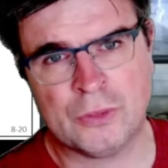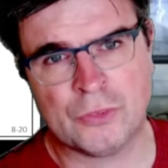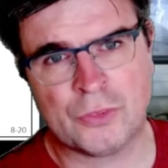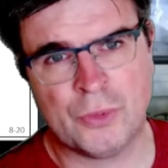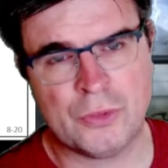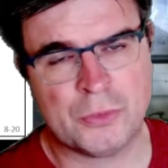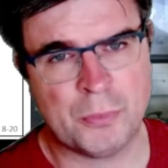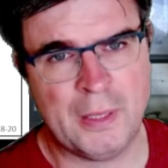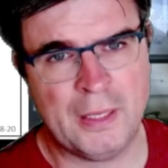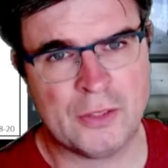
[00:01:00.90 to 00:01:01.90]
of goods,
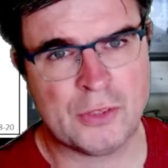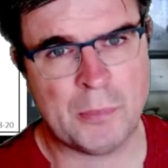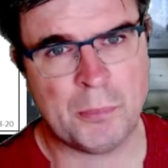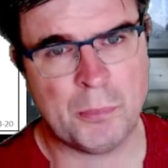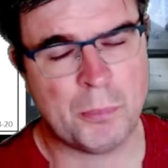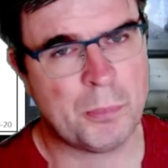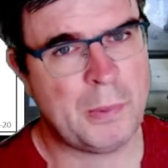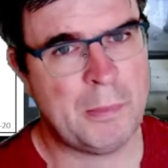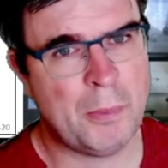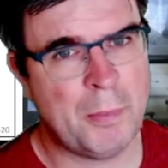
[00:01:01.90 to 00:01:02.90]
making some
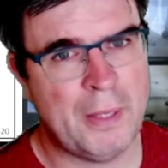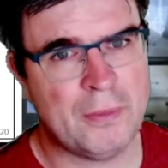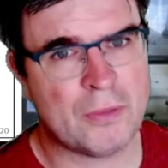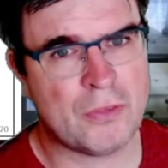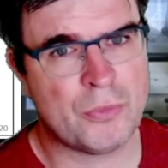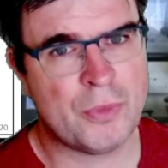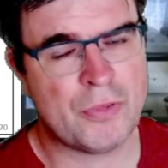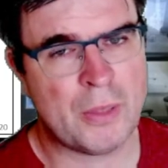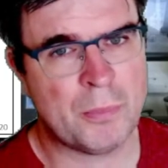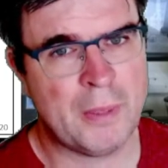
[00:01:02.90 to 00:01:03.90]
people better off
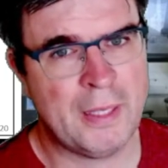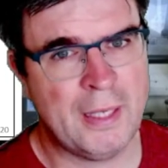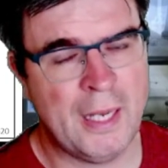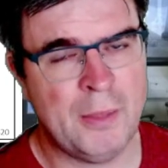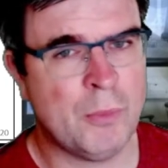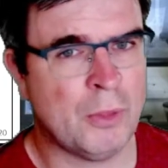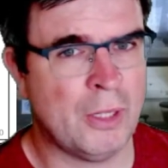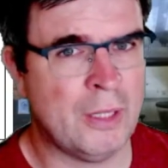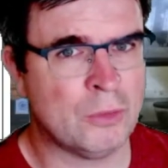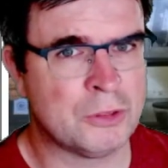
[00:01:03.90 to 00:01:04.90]
without making anyone
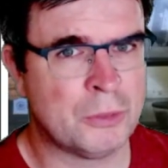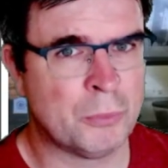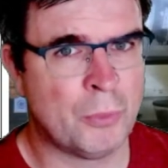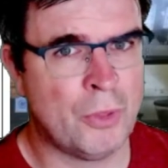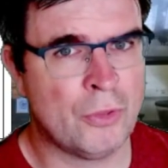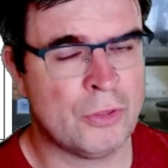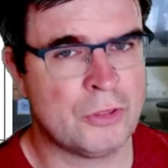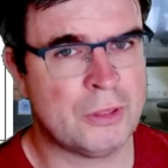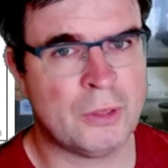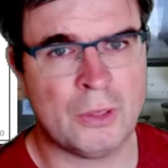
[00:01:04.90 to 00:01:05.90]
else worse
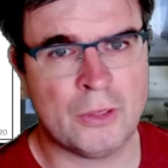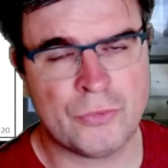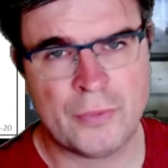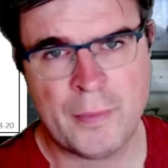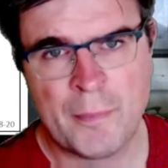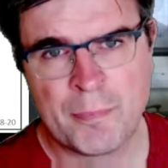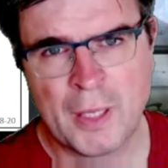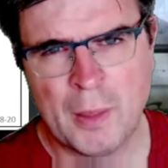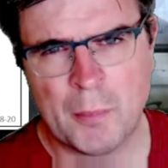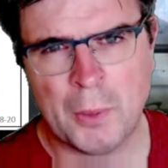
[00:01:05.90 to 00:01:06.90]
off,
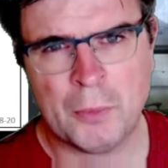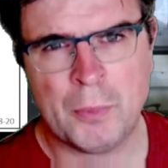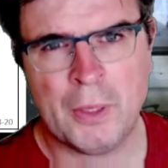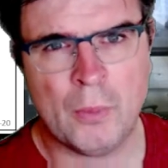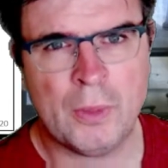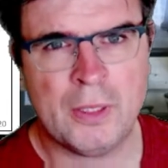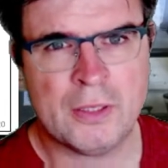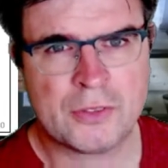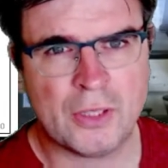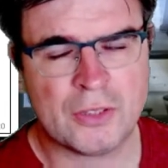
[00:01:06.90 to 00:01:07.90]
but we only
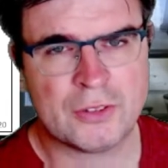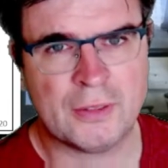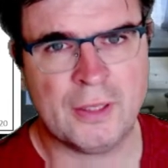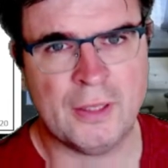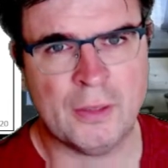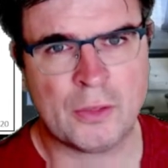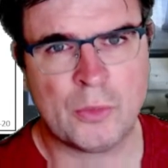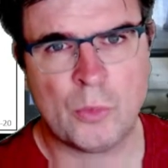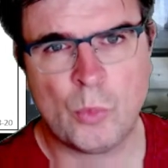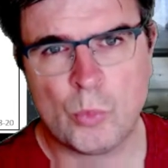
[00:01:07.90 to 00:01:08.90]
discussed it in a
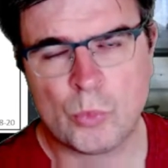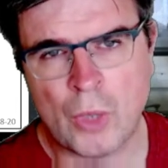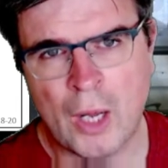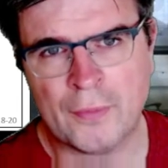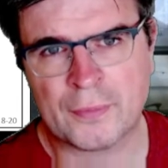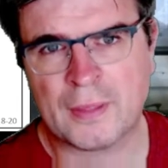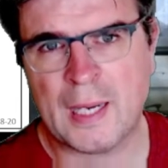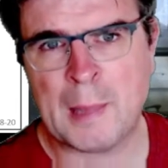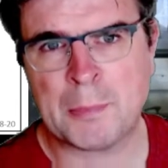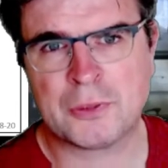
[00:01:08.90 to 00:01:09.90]
rather
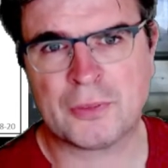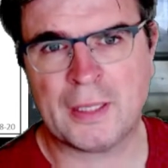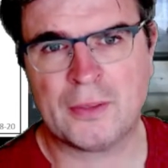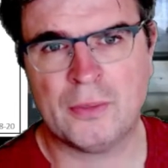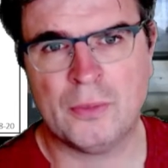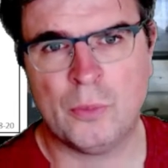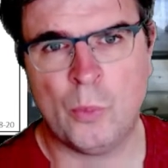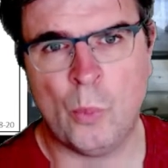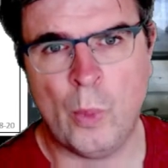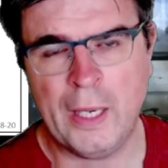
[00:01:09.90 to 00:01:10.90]
abstract
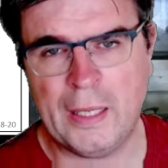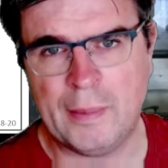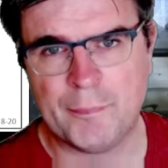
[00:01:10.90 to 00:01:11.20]
way.